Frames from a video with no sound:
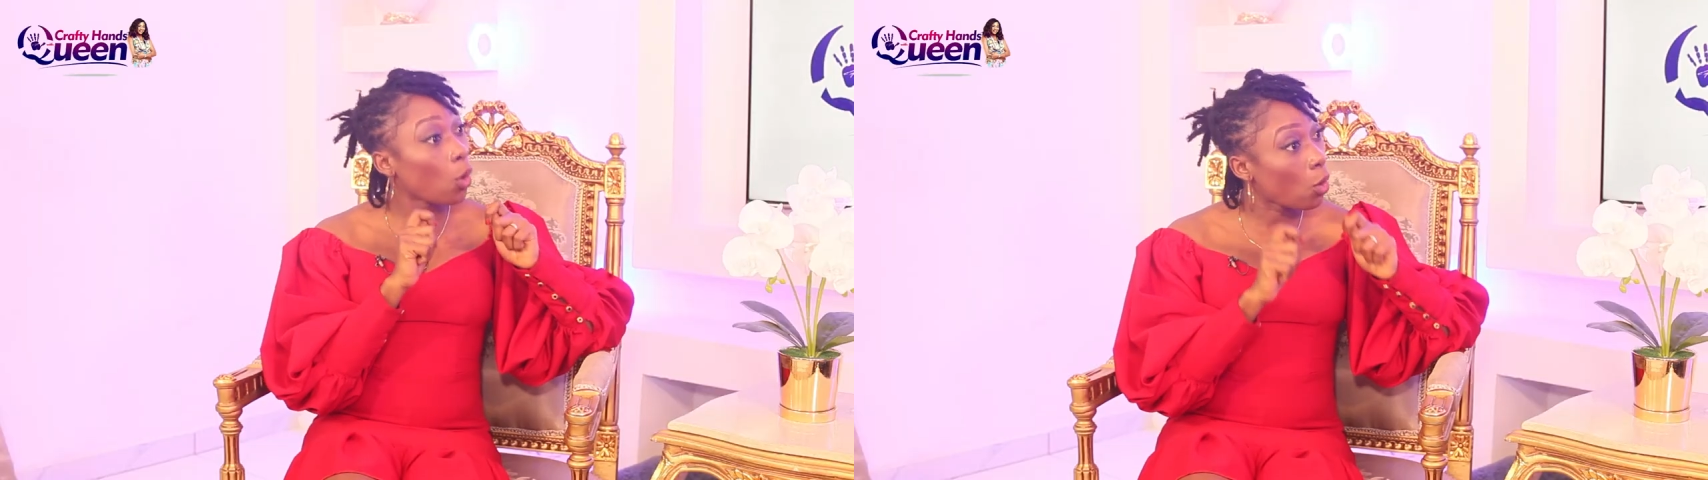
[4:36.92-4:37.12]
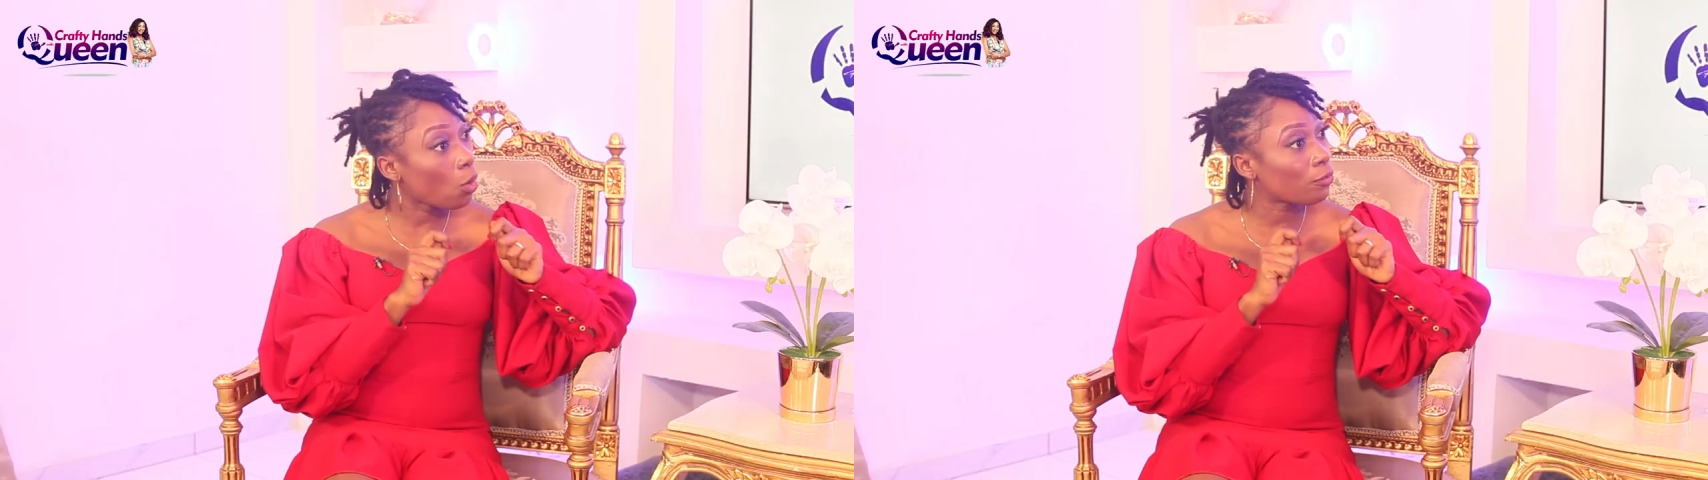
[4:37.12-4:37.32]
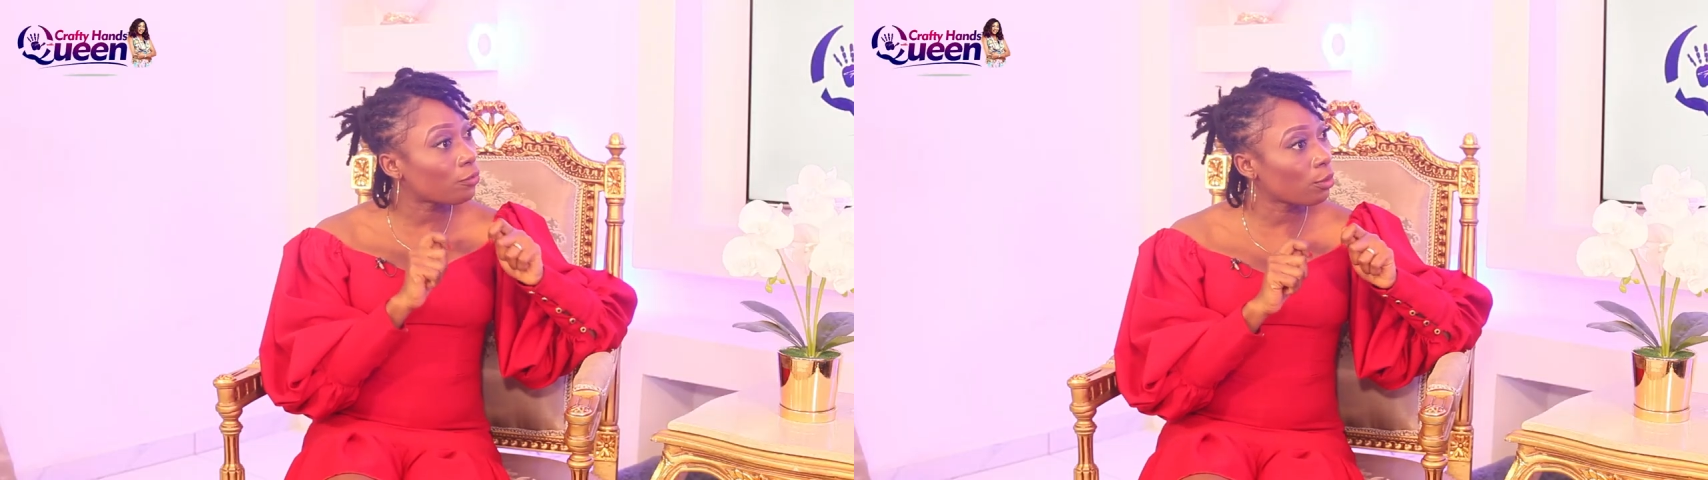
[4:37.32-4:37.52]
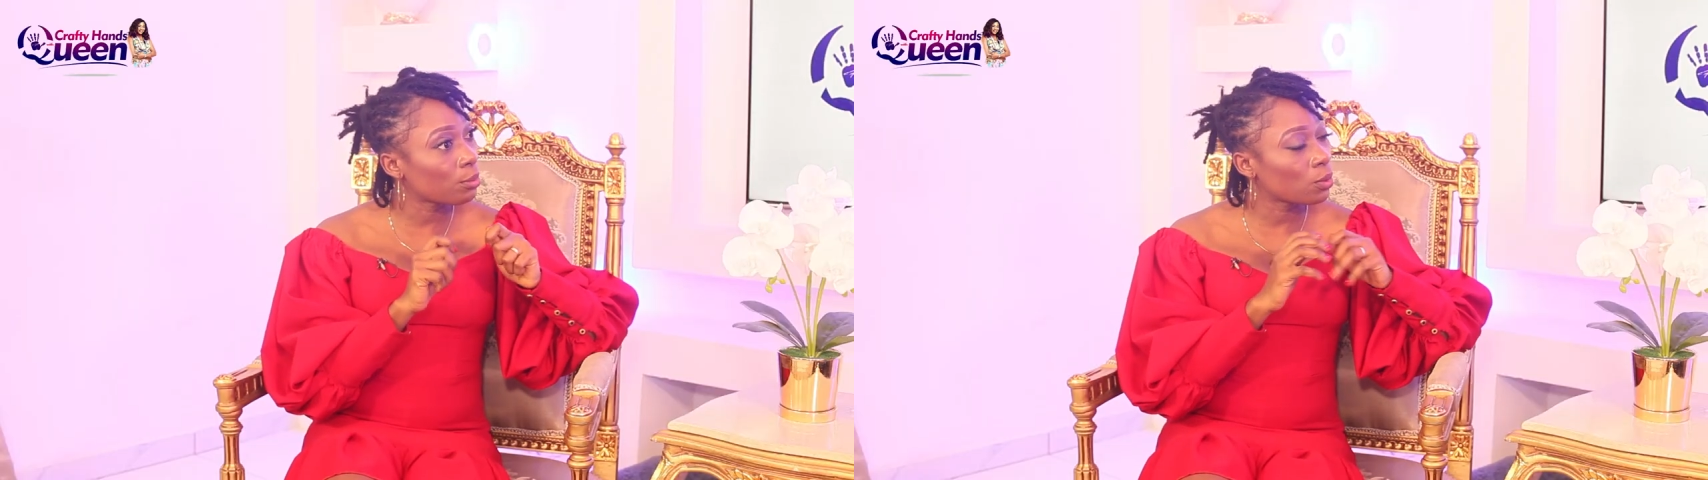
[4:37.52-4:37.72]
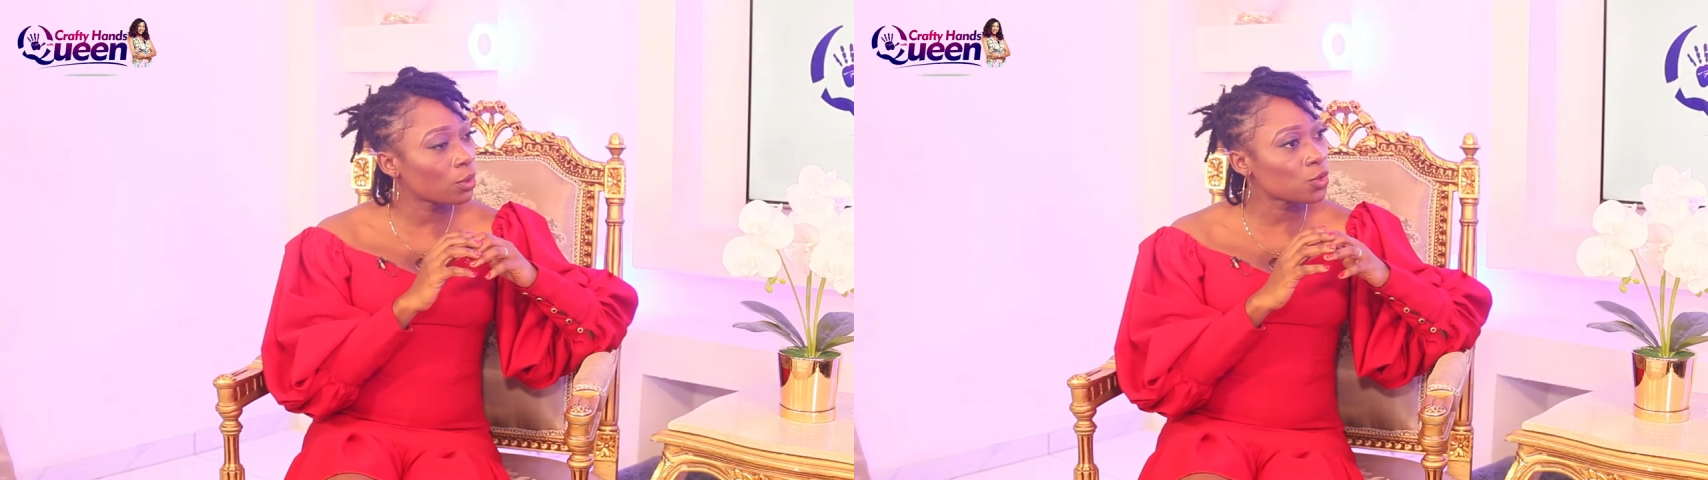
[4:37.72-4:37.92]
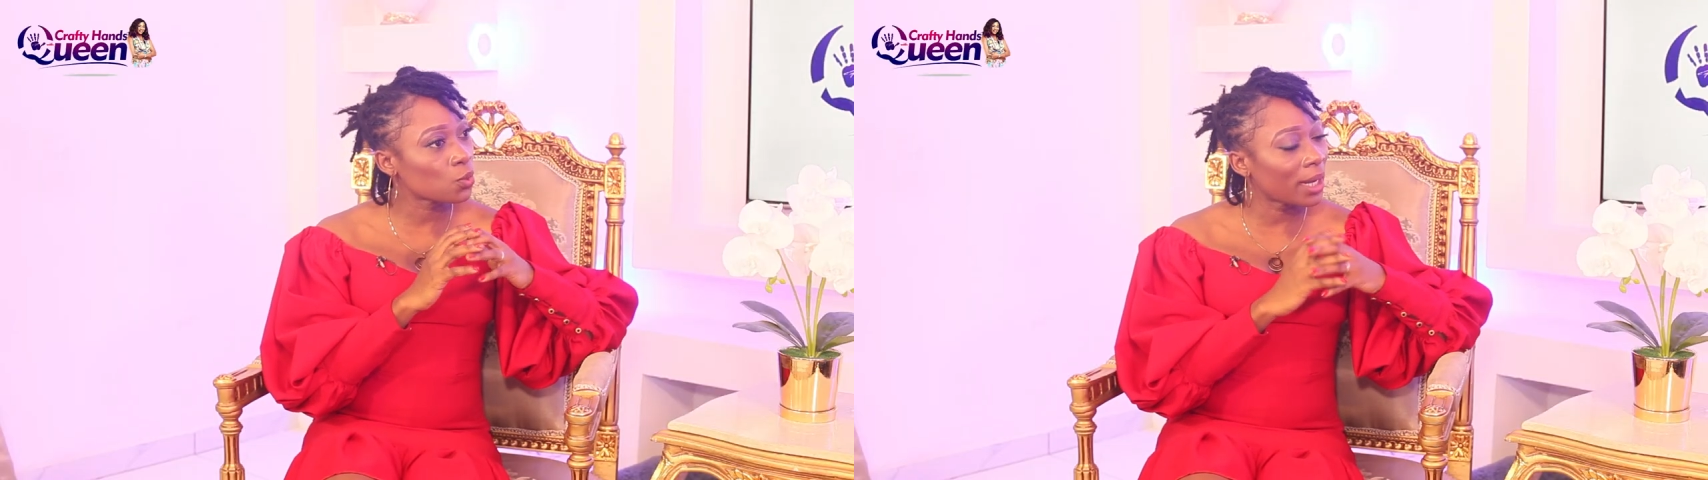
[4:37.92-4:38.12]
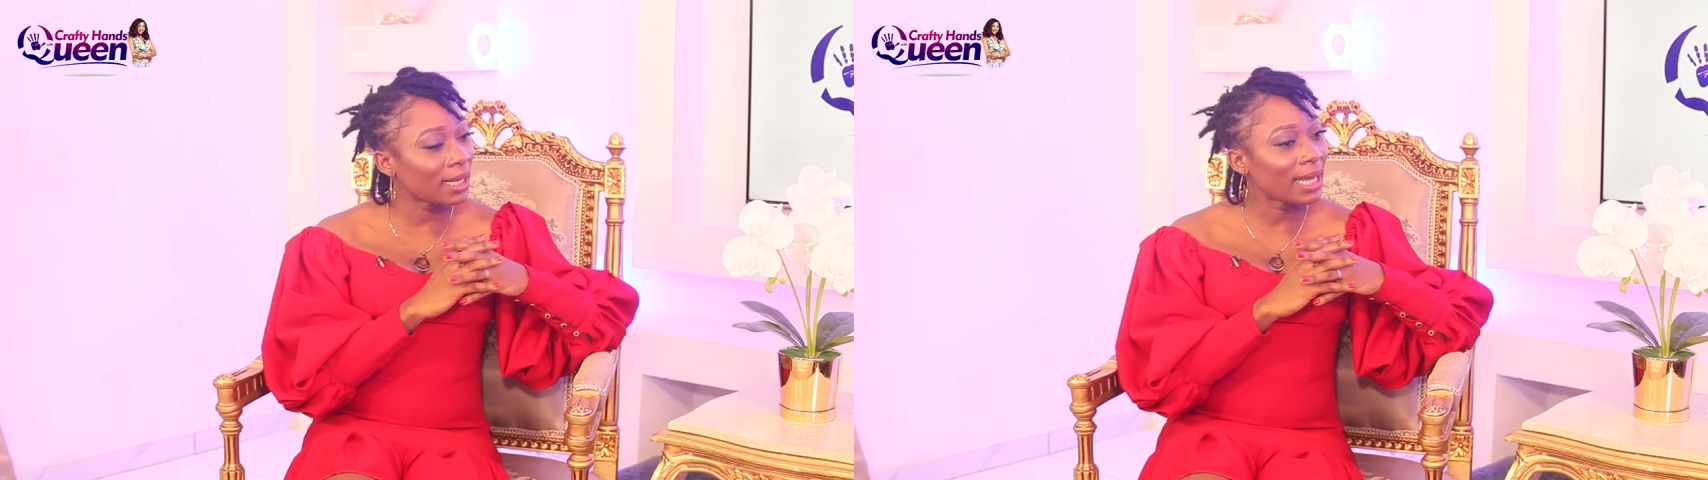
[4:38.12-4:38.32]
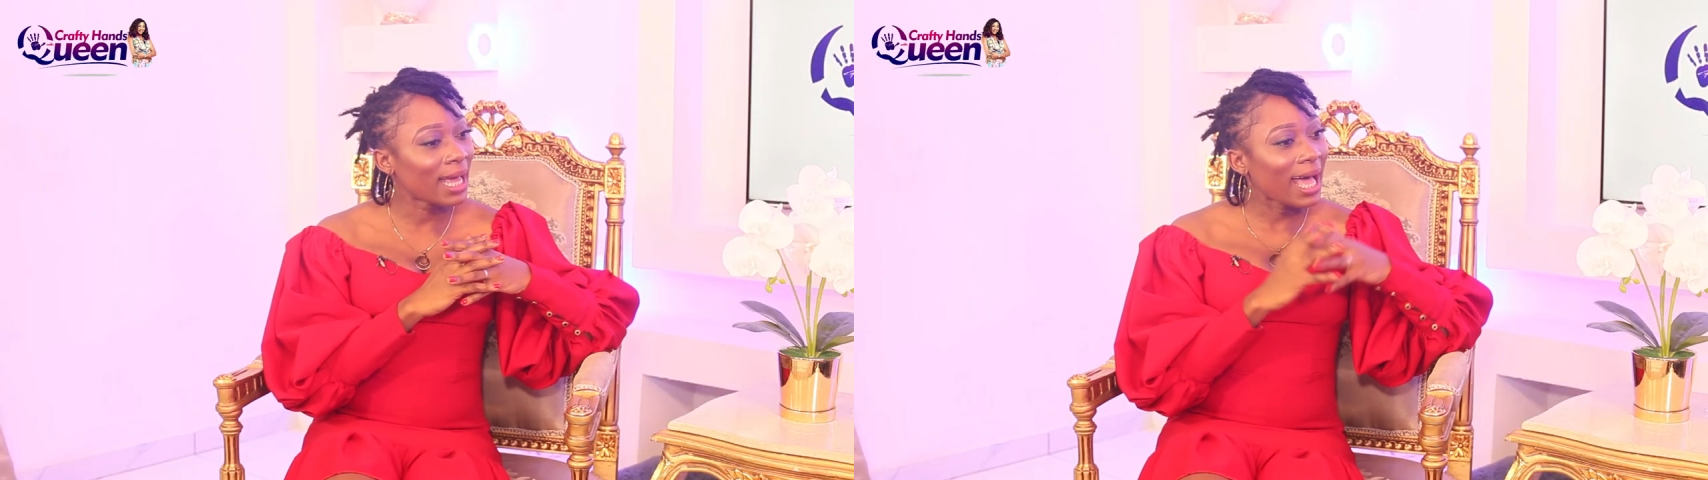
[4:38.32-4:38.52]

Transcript: call for me was when